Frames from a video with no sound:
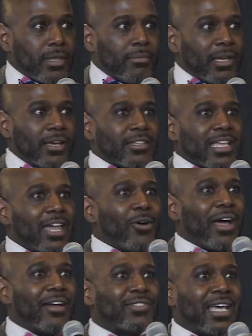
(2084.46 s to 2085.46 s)
Because I don't
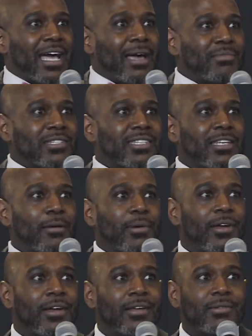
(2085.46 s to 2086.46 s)
have time to sit up
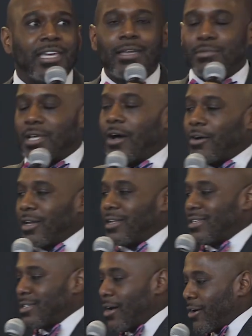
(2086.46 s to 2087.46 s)
here and keep talking
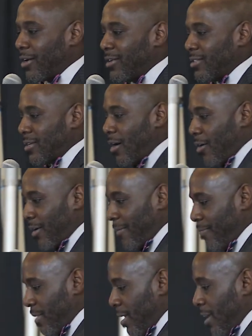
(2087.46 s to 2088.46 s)
and talking and talking.
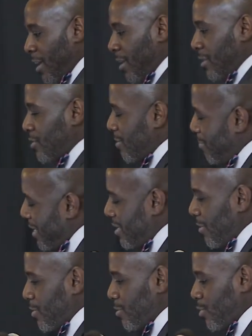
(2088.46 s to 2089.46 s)
There's a big
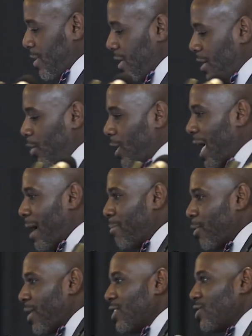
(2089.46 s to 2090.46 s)
difference between
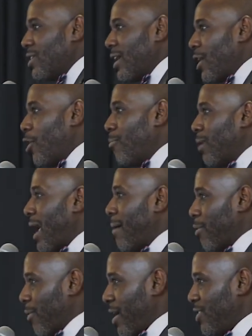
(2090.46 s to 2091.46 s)
collaboration and
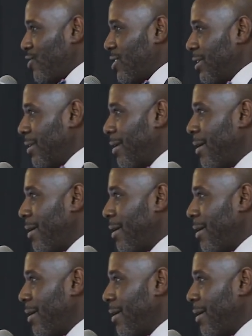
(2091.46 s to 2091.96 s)
collaboration.